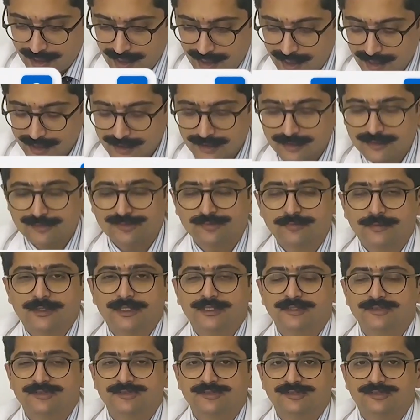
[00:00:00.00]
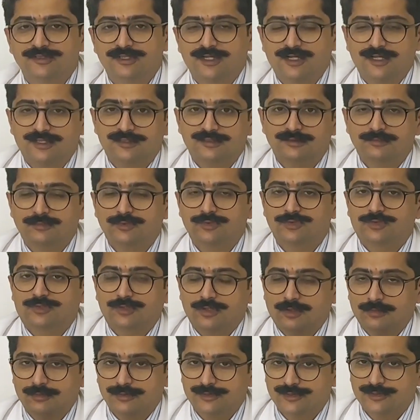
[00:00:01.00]
Ankle sprains are the
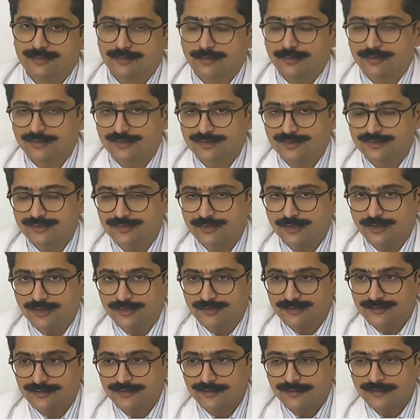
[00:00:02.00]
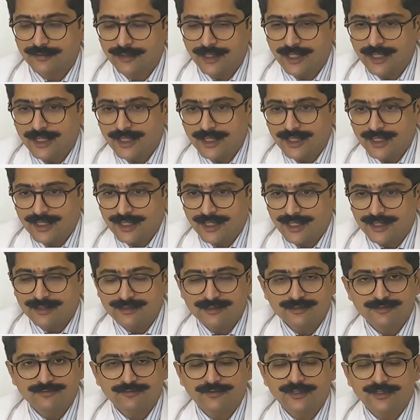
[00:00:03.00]
most common sports injuries. In
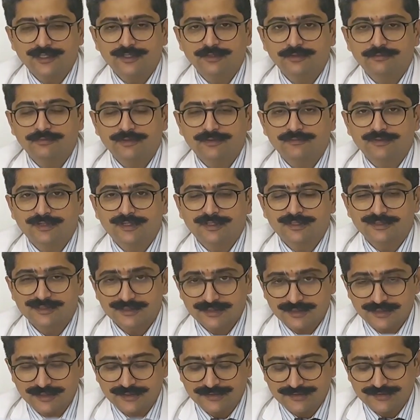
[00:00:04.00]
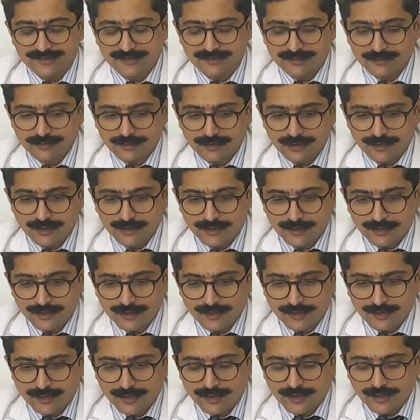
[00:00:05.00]
this video we will discuss
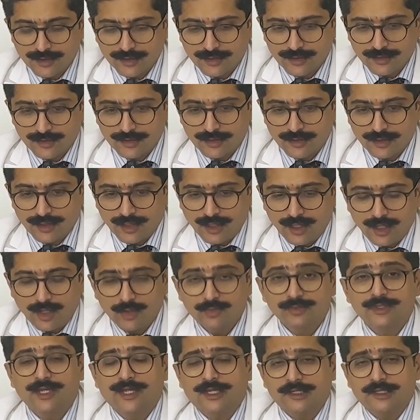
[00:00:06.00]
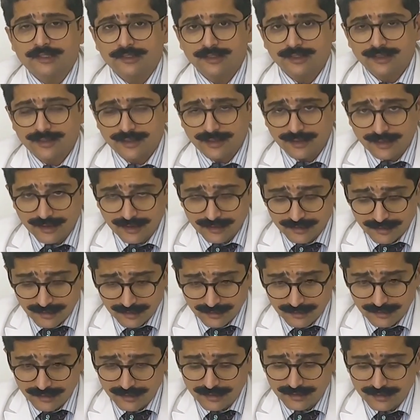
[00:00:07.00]
how the ankle can get
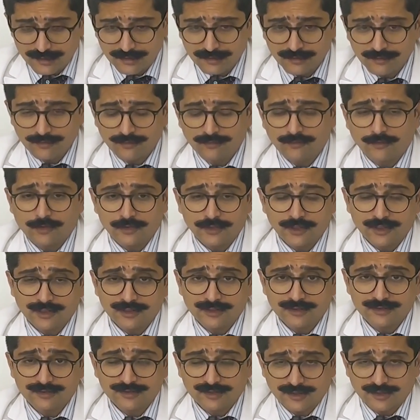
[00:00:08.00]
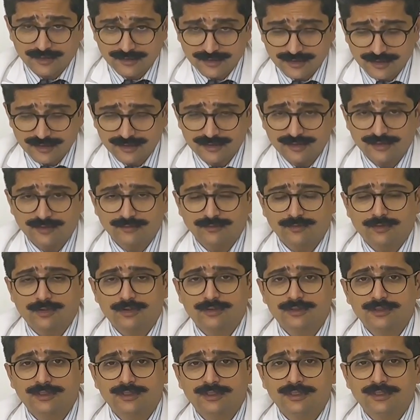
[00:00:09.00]
injured, what are the structures
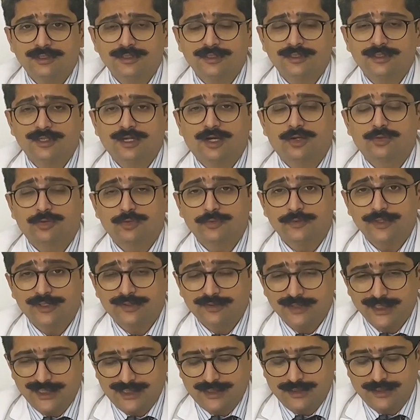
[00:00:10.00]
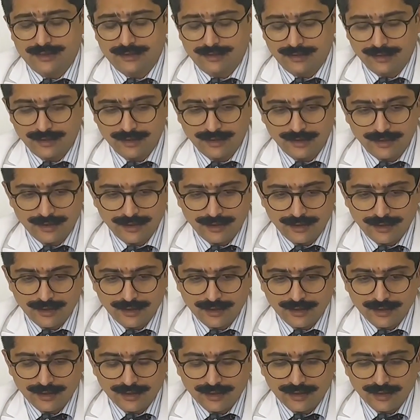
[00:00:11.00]
involved, how do we treat it,
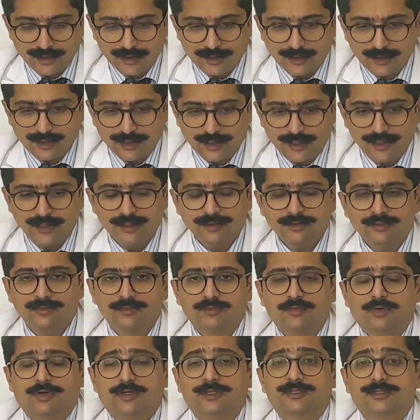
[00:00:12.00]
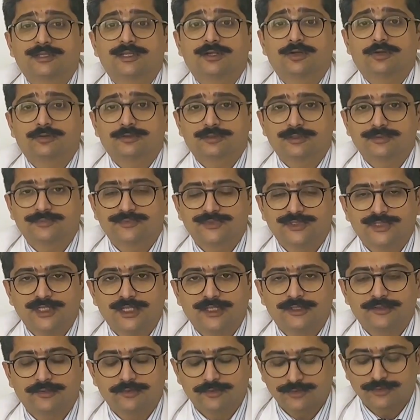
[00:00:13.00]
and what are the long-term
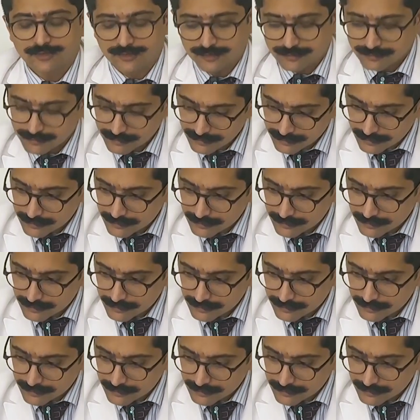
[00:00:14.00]
scenarios.